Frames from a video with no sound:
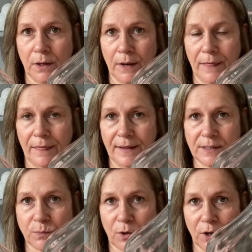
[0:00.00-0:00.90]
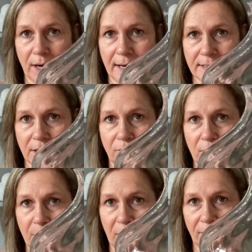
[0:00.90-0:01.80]
This one has a
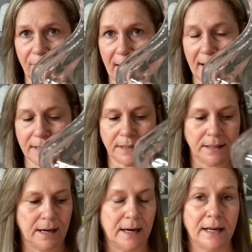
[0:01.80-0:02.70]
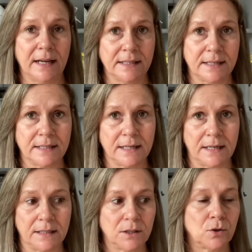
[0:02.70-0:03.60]
ripple effect, and it is
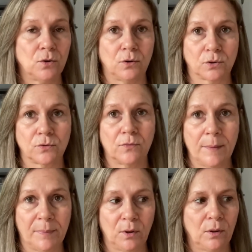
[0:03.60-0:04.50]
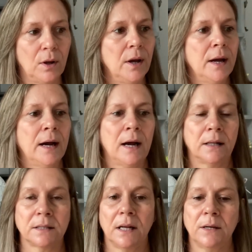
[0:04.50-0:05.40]
indeed called Ripple.
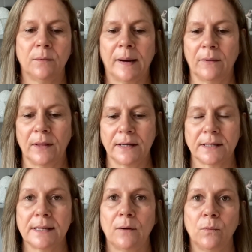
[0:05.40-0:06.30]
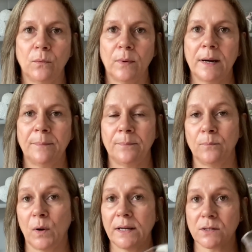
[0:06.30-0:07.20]
I'll tell you about this. Now, when
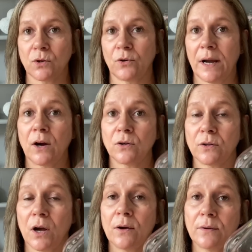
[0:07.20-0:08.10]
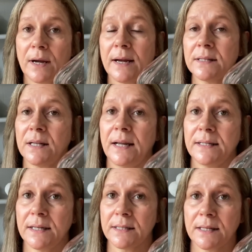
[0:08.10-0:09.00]
I saw it, I asked the
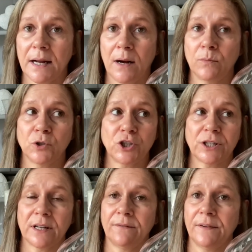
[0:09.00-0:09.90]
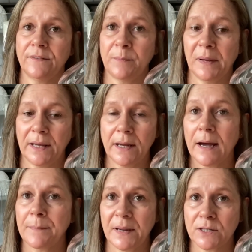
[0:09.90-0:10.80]
lady, I said, how much? She said 50p.
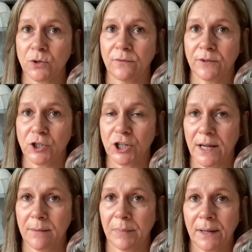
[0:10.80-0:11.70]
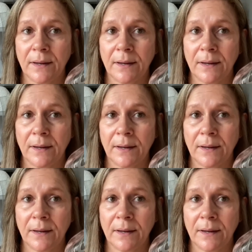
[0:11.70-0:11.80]
I picked it up for the shape.